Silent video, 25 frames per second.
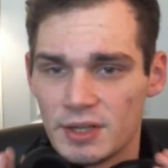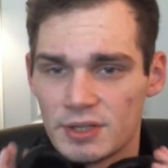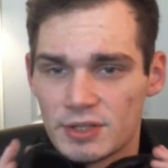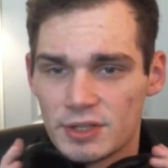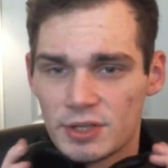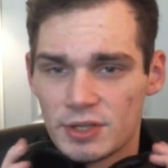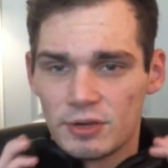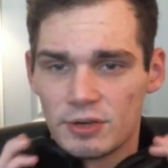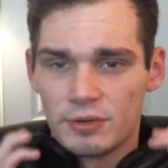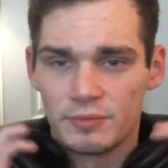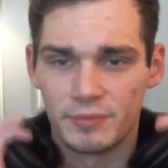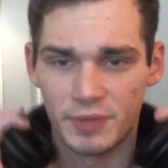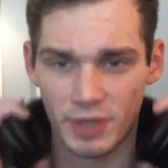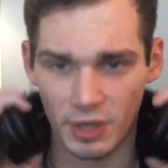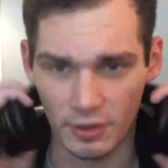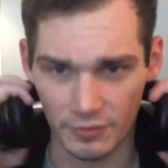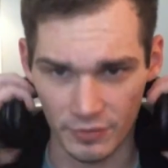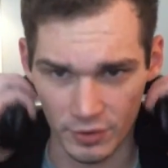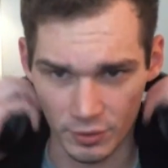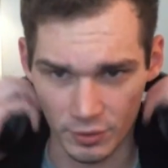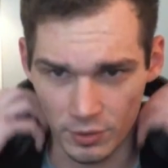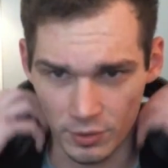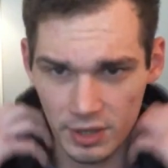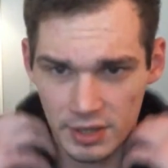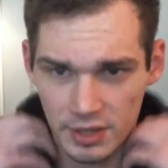So you know, if
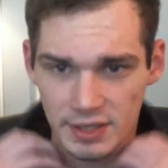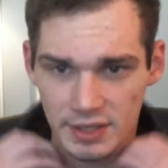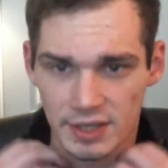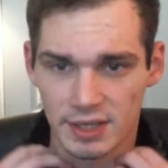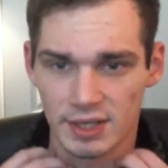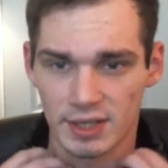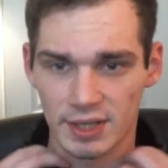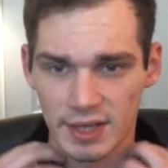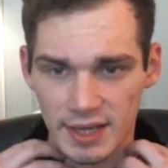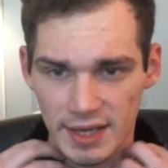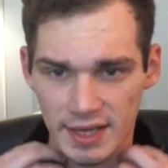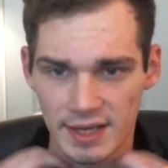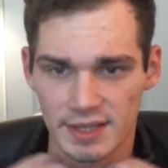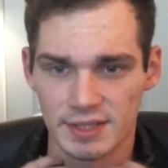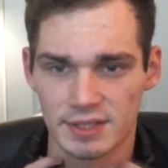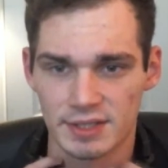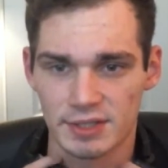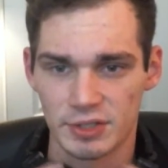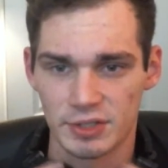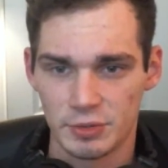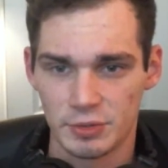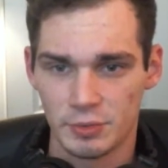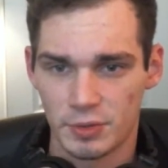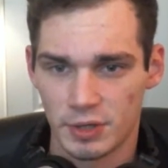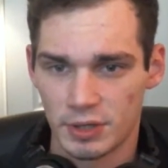you're walking to class
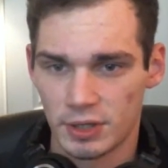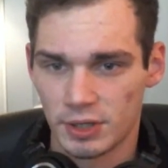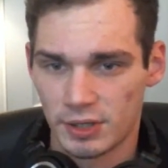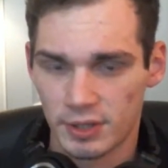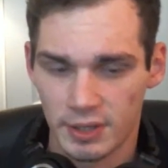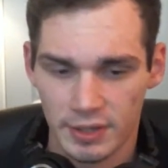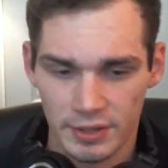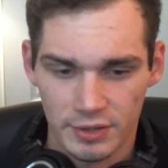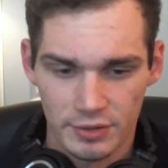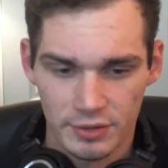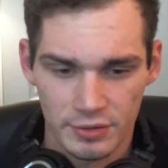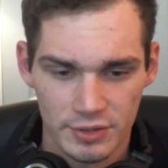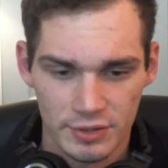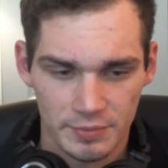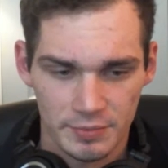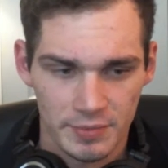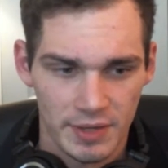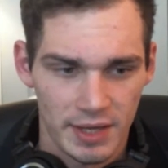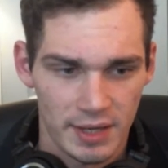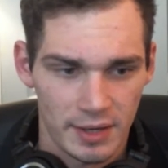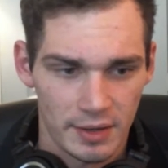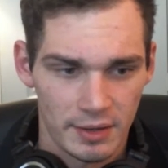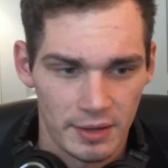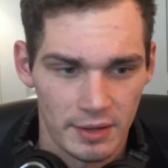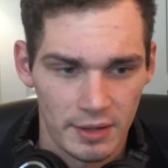and you want to look like you're some
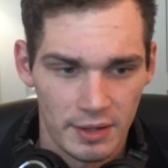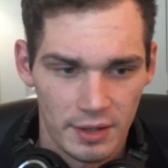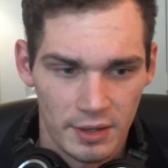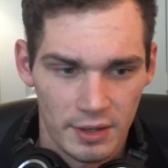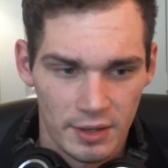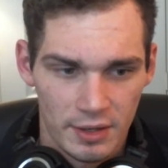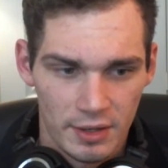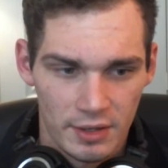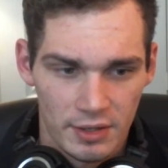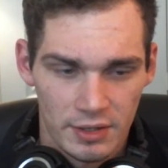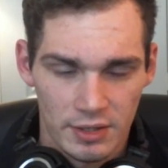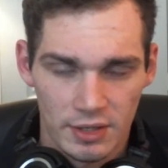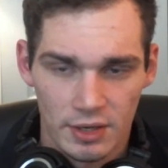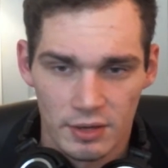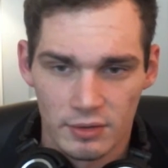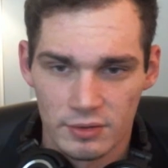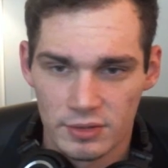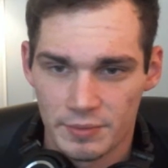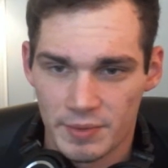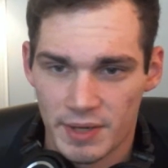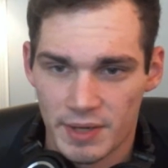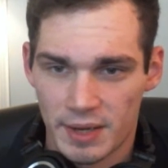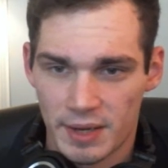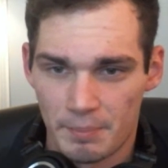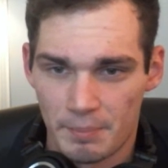kind
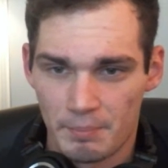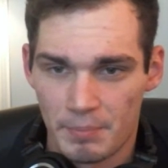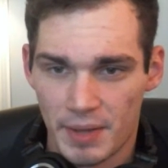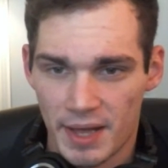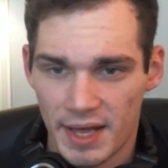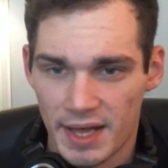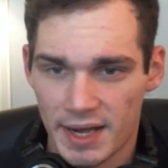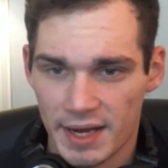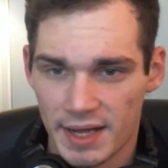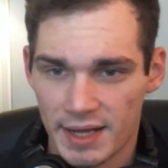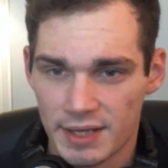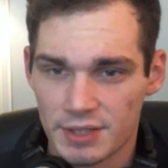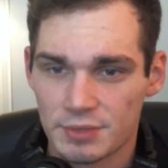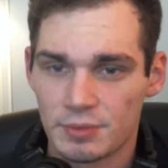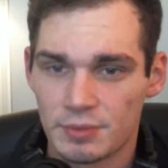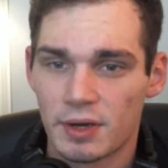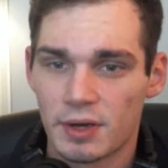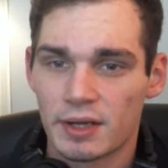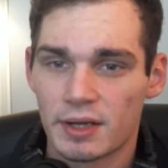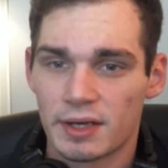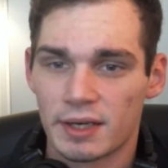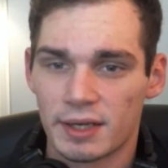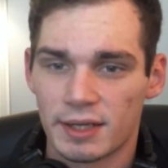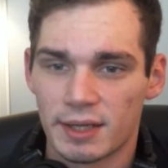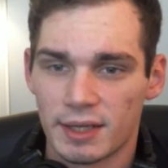of badass
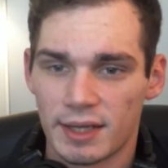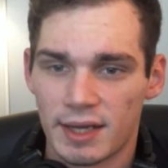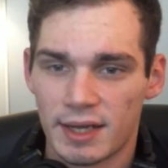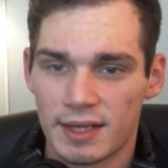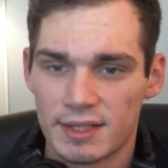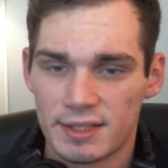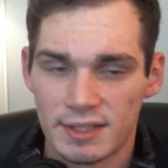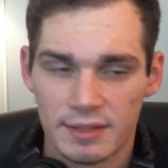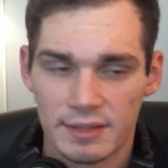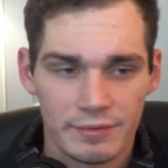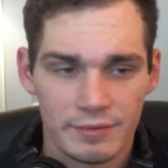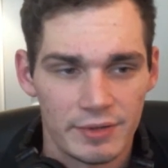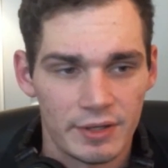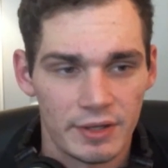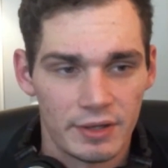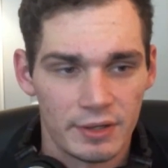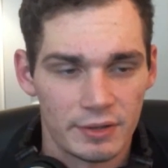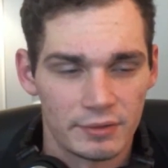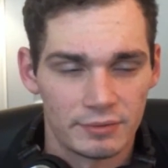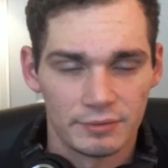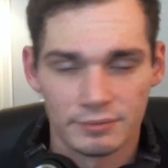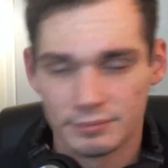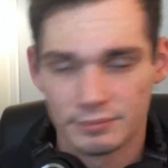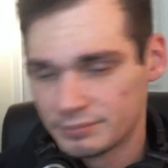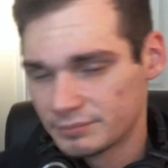walking to class, even
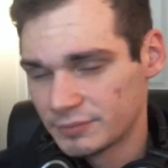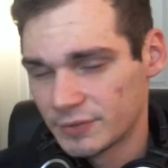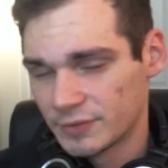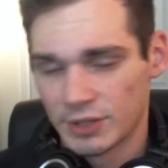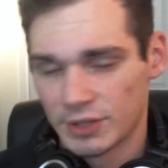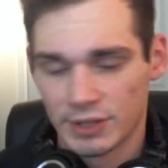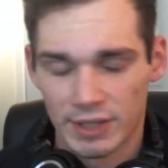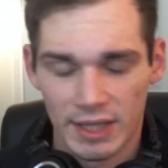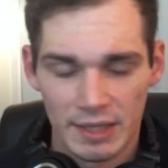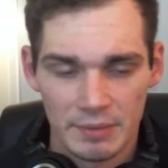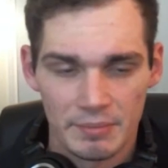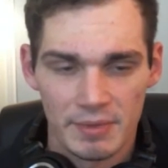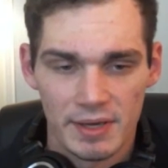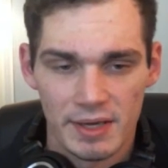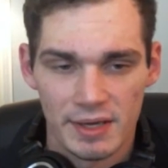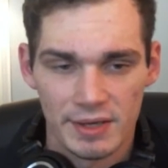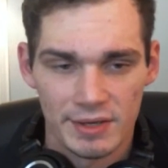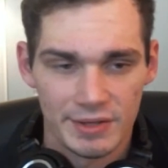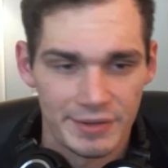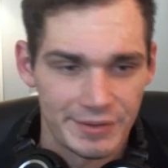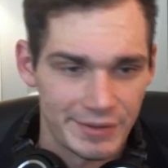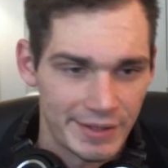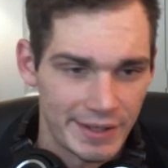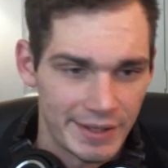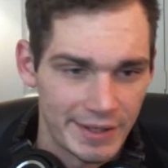though you're like me
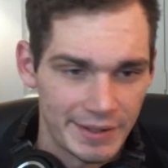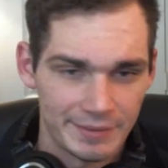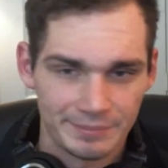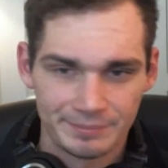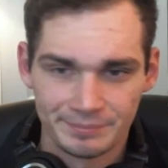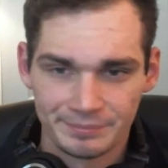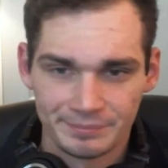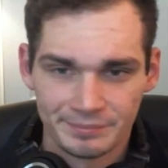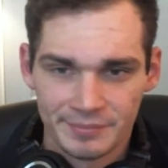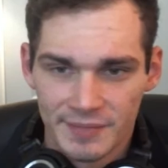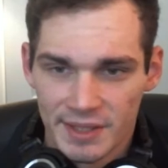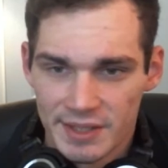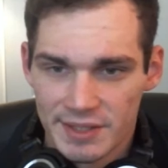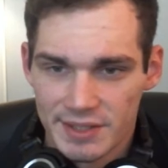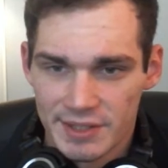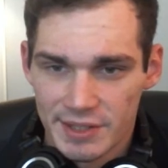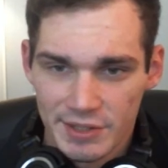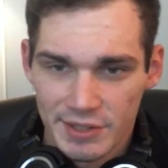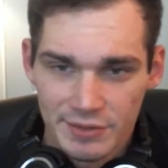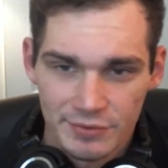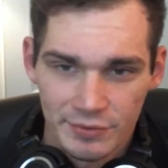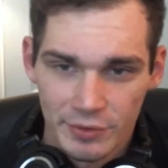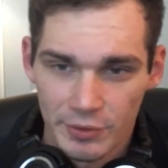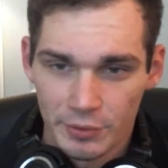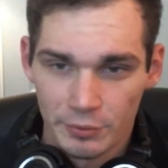and you're like
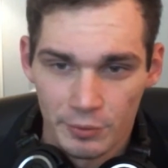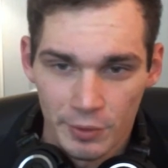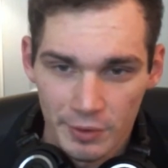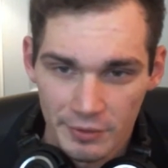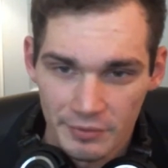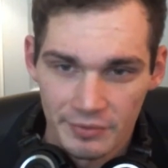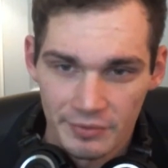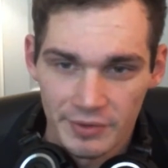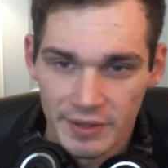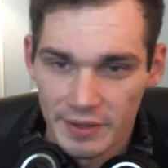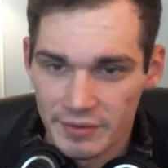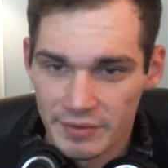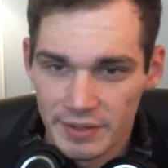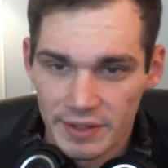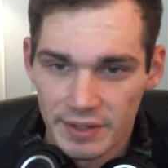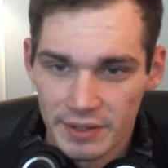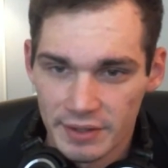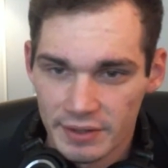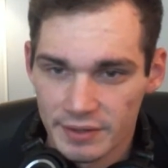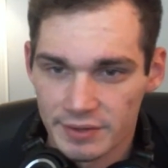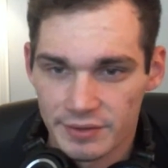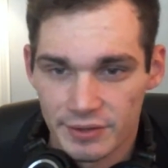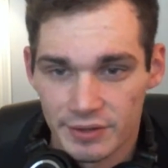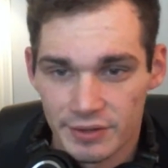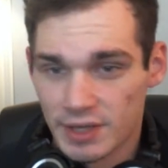6 foot
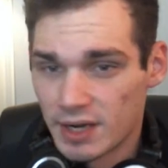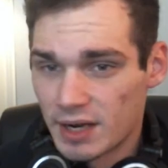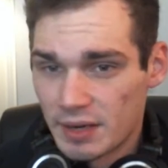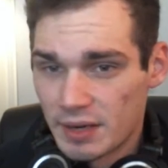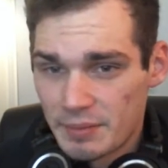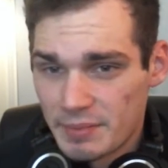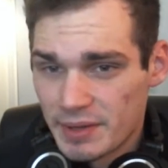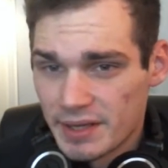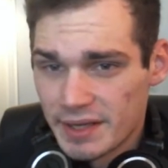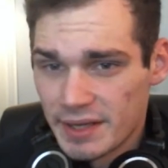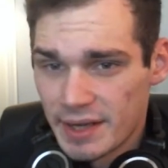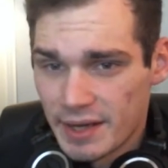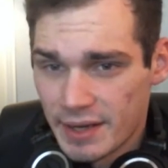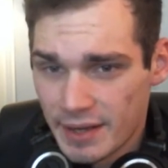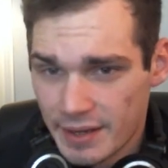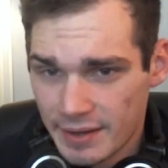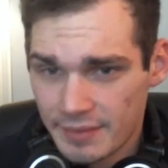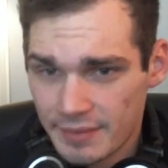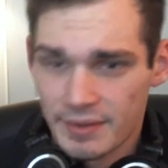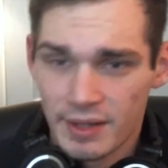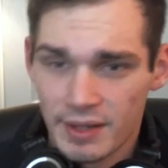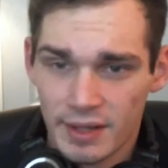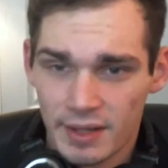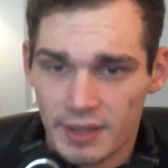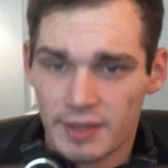150 and you're not a big
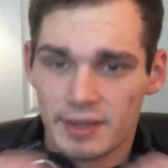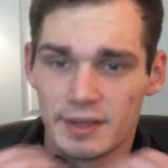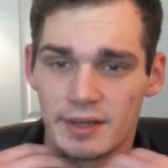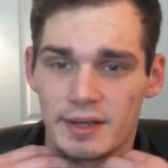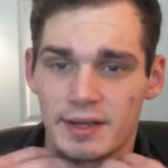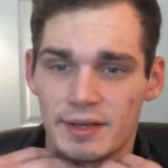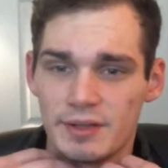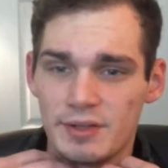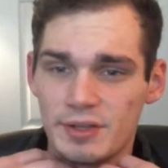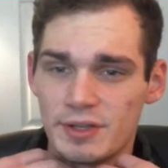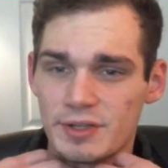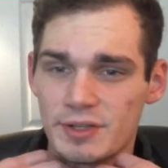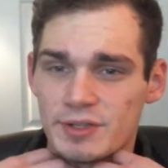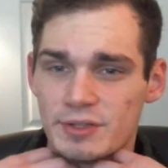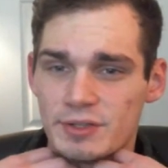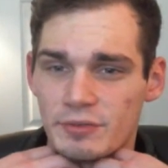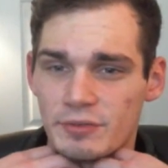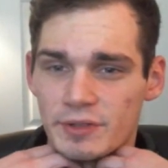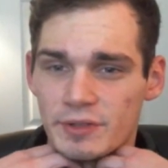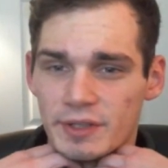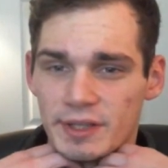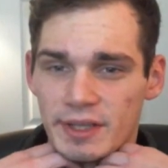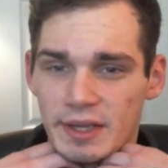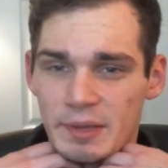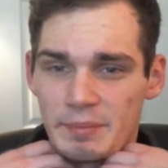guy, you can still
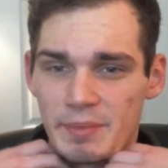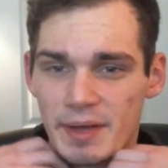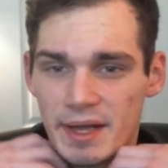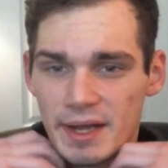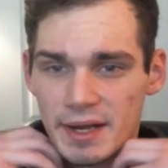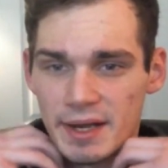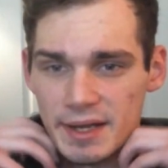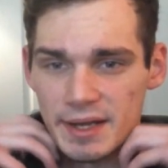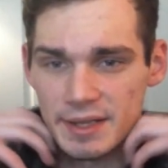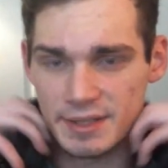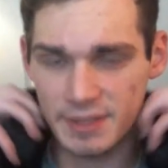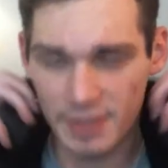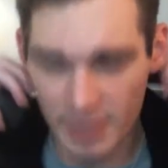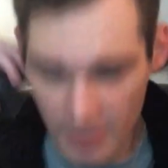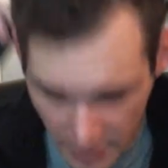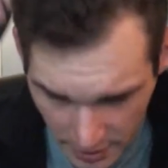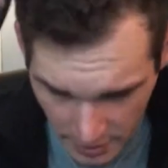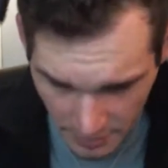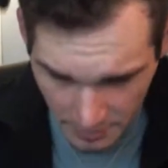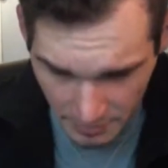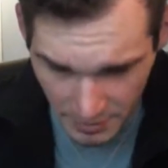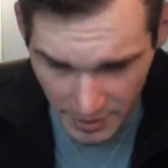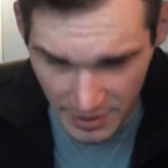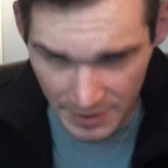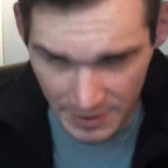feel like a badass.
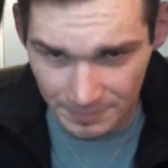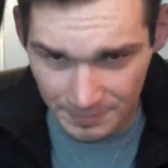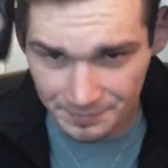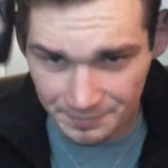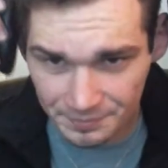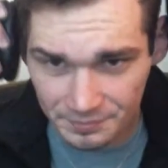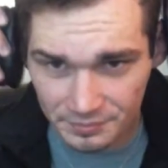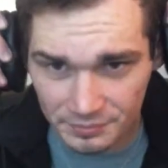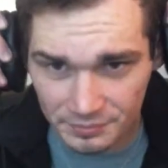But